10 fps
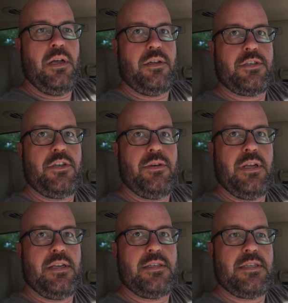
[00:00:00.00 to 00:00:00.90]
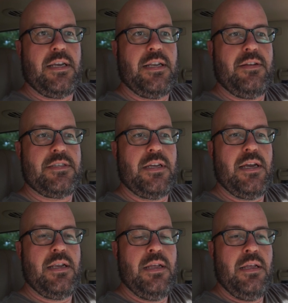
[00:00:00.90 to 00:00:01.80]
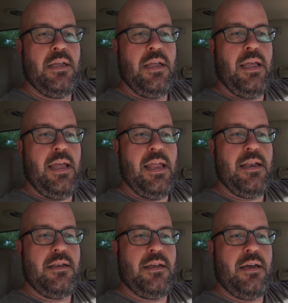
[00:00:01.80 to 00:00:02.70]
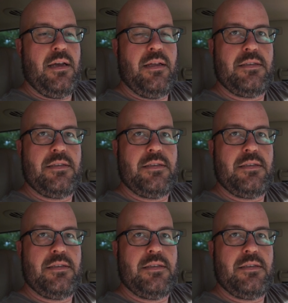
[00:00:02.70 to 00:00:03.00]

I'll show you again in a second outside and uh,